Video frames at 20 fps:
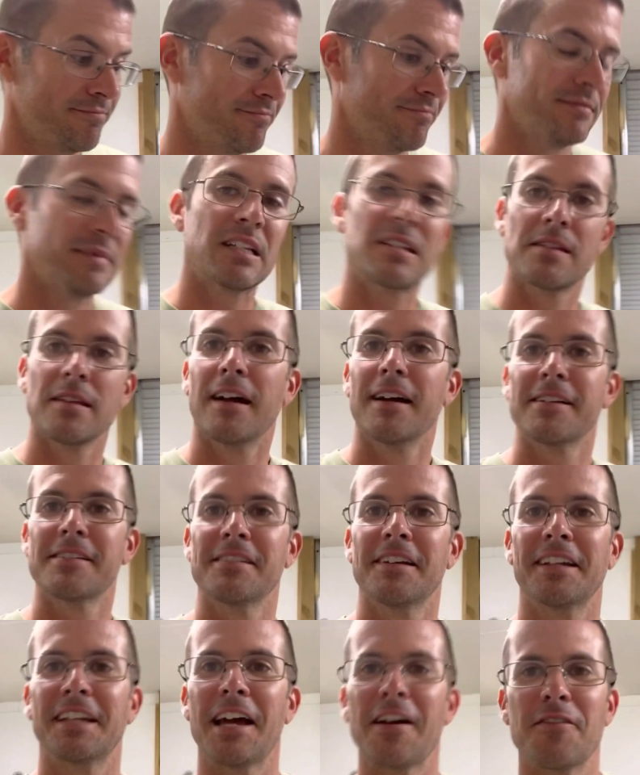it's nice
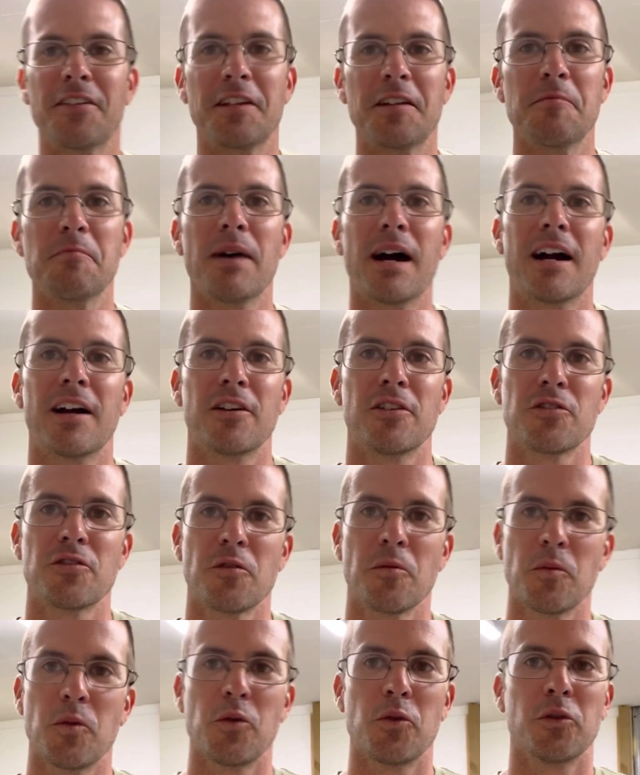not having any buyer's
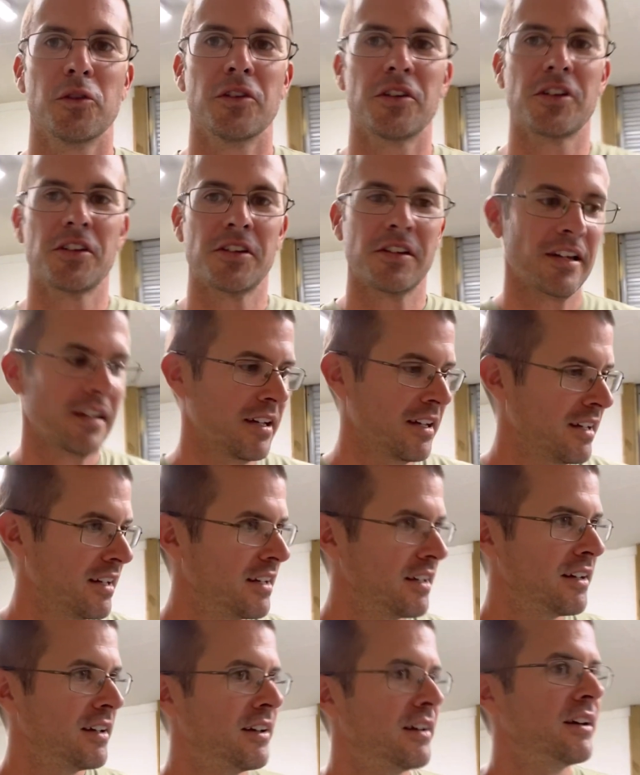remorse.
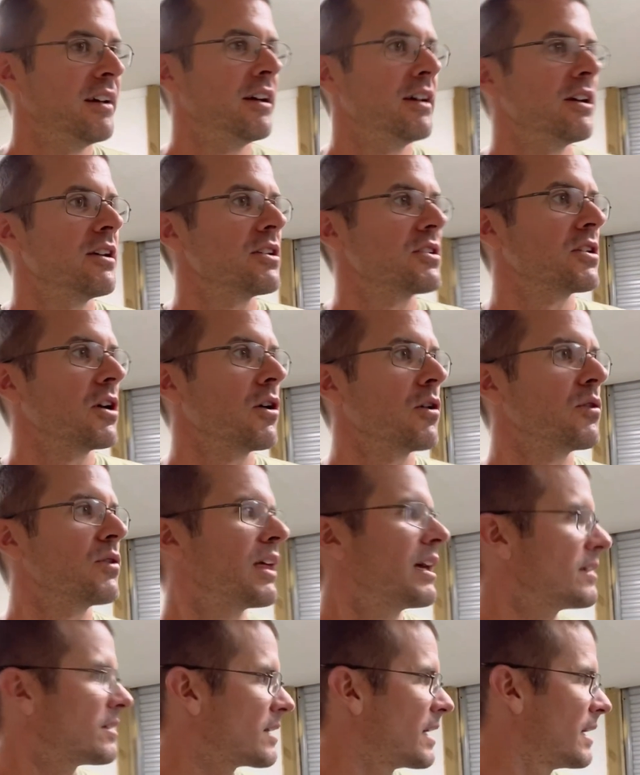So
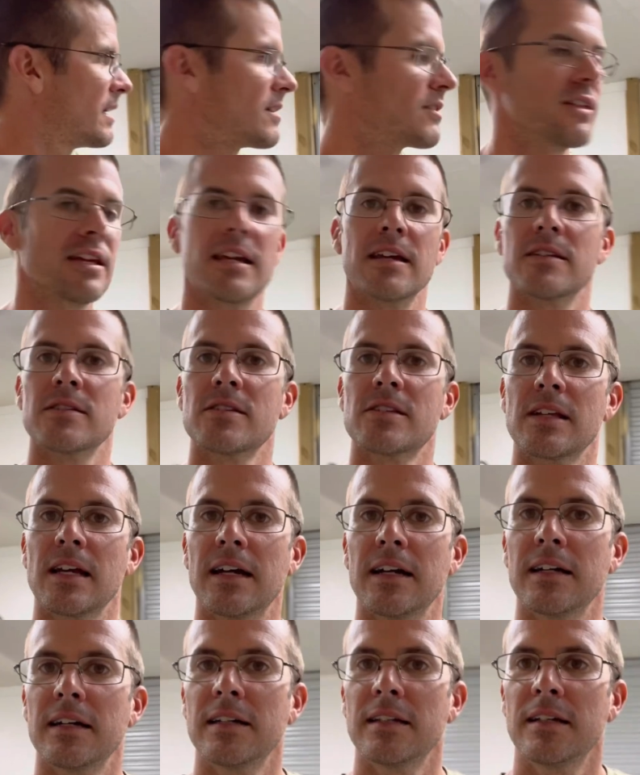that's kind of the
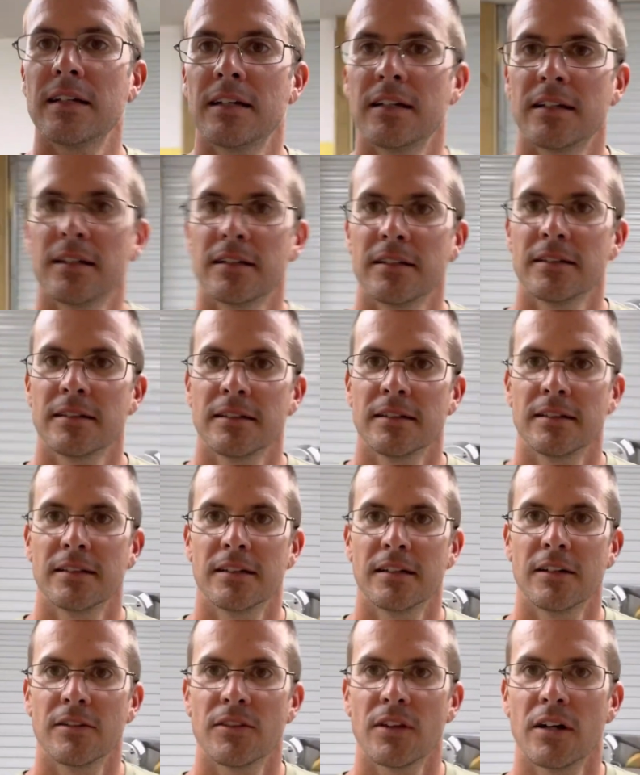inside
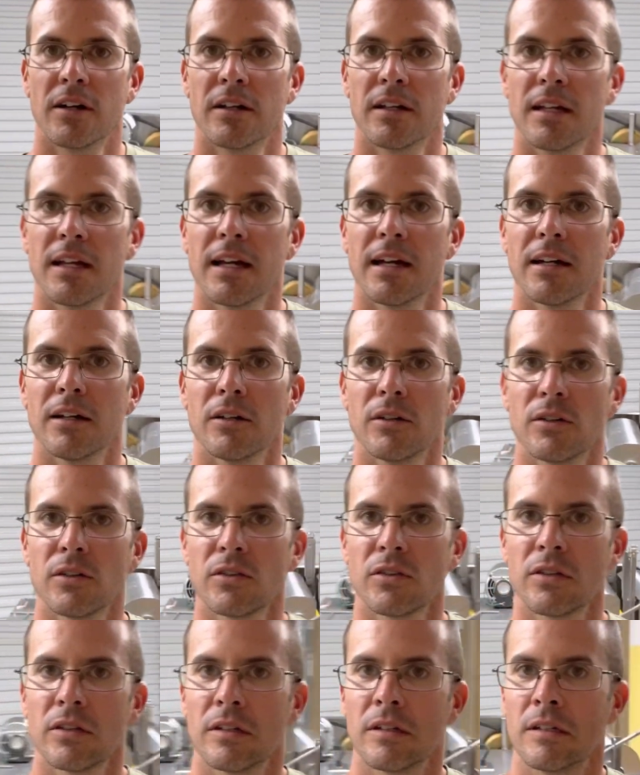of the honey house.